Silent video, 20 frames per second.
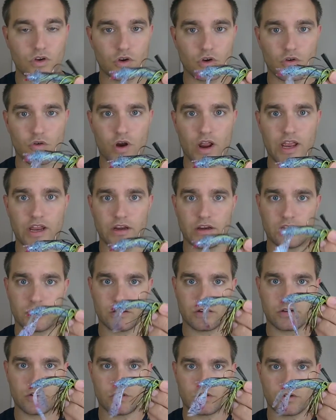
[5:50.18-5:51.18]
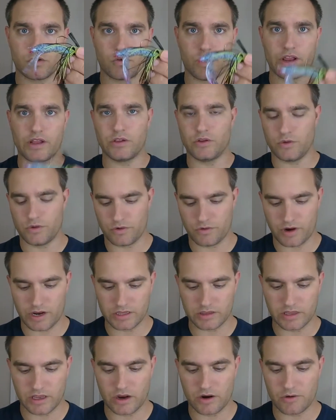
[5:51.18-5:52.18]
Great lure
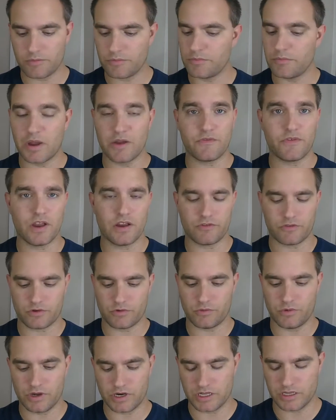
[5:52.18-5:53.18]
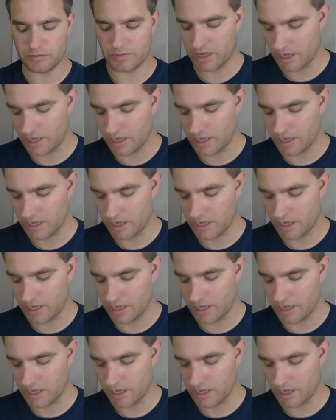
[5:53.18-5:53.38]
right there. My favorite one in the